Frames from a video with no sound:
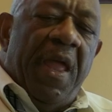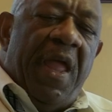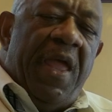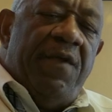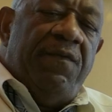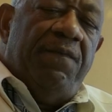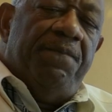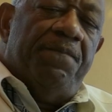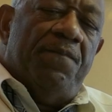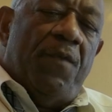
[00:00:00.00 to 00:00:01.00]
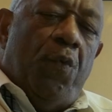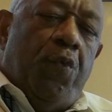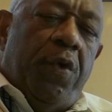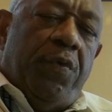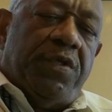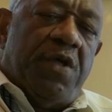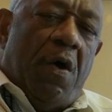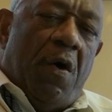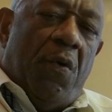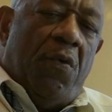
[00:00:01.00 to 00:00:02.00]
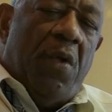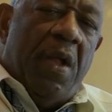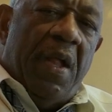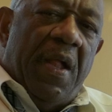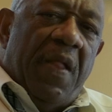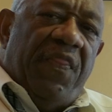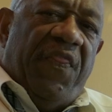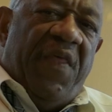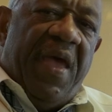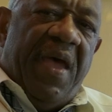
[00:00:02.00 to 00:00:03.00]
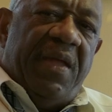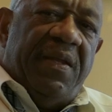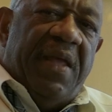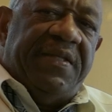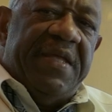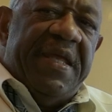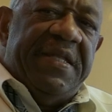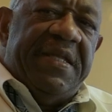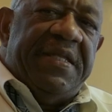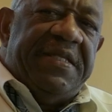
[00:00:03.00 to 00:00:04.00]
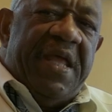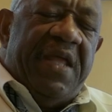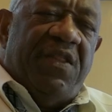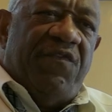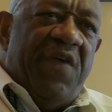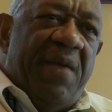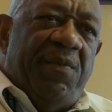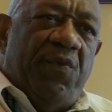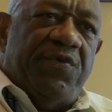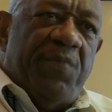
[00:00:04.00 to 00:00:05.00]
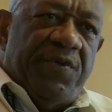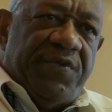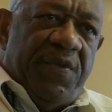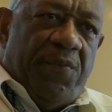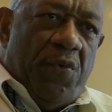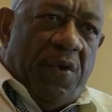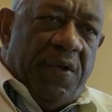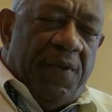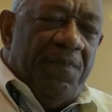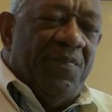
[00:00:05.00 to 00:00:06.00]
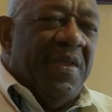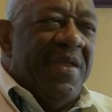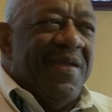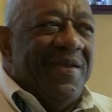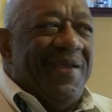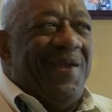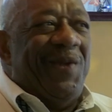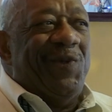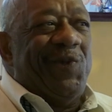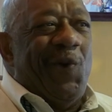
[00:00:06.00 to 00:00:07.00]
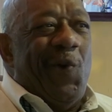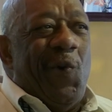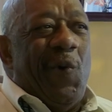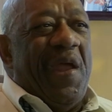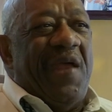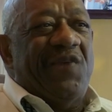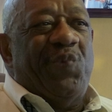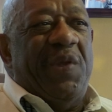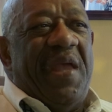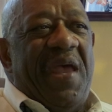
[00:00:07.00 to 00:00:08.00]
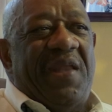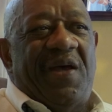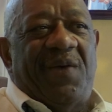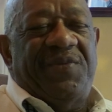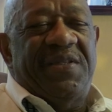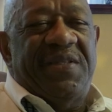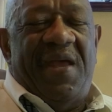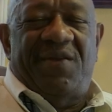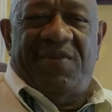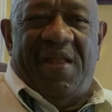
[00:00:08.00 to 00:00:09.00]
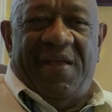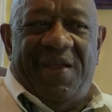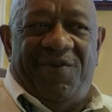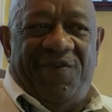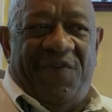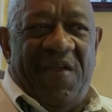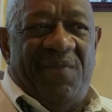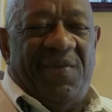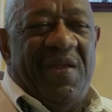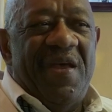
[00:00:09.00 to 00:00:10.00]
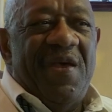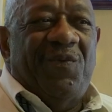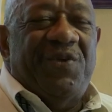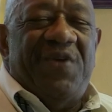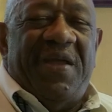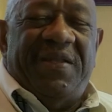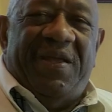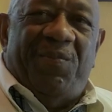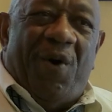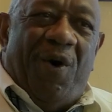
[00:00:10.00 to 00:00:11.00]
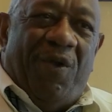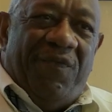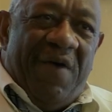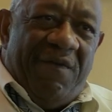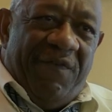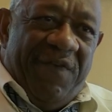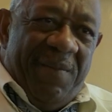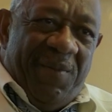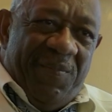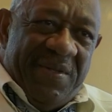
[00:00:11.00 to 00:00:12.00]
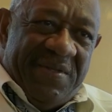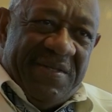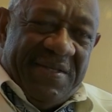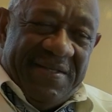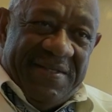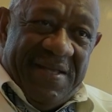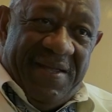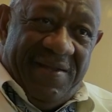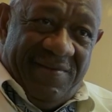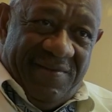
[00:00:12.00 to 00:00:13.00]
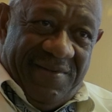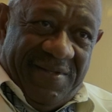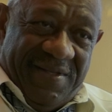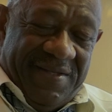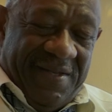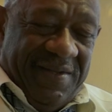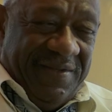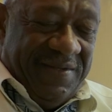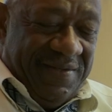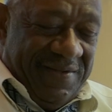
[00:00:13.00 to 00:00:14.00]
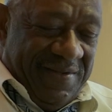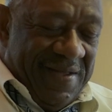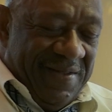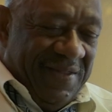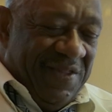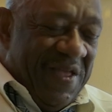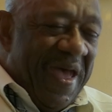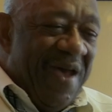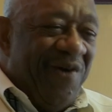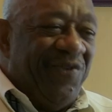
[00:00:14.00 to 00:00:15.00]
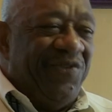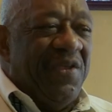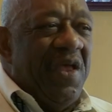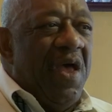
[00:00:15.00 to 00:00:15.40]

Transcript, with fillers: And we were taught that at the end of the day, the family was most important. And so, as we had ups and downs, like every family, we tried to keep all of our family business contained to this to the house.